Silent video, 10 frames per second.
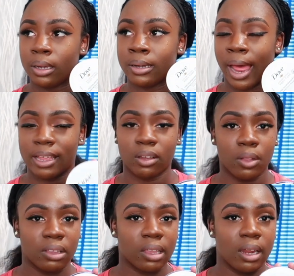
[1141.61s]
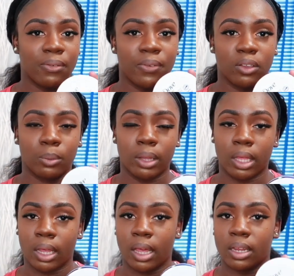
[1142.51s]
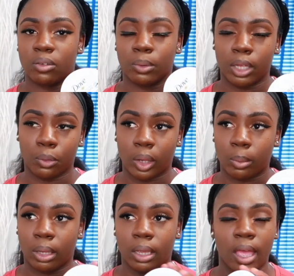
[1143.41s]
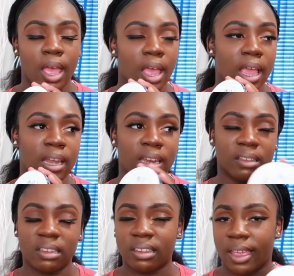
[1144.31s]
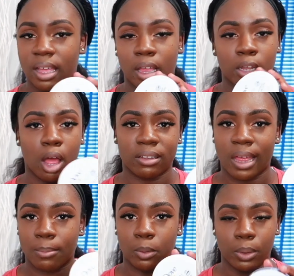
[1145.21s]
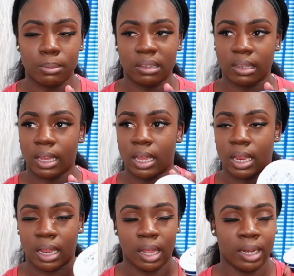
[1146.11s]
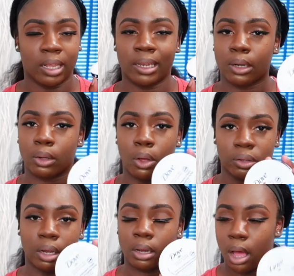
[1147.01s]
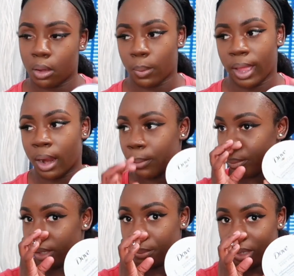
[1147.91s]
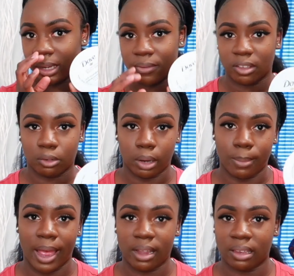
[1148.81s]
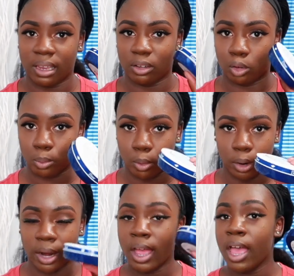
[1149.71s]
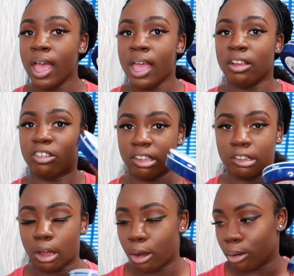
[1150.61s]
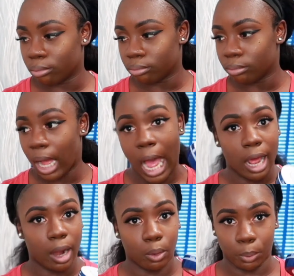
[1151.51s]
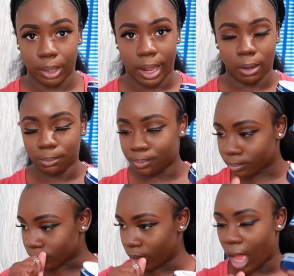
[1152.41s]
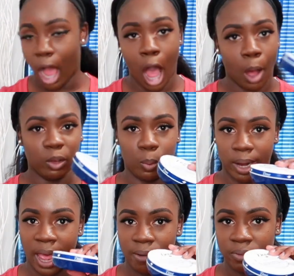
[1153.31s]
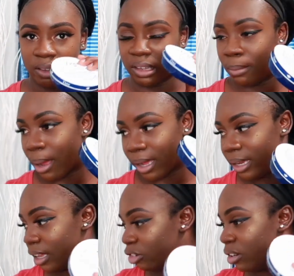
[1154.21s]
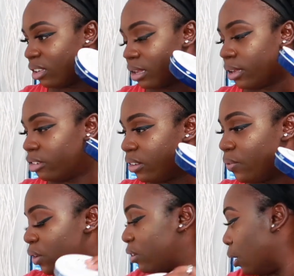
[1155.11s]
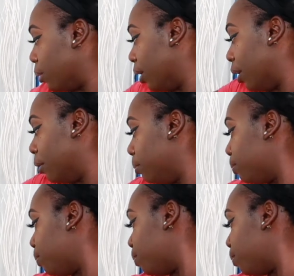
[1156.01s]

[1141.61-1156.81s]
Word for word: nice on the skin it feels really good it's really creamy it doesn't take a long time to rub this in and a little goes a long way i really really love this cream i had to get two more just so i don't run out i always want to have this in my collection it just feels so good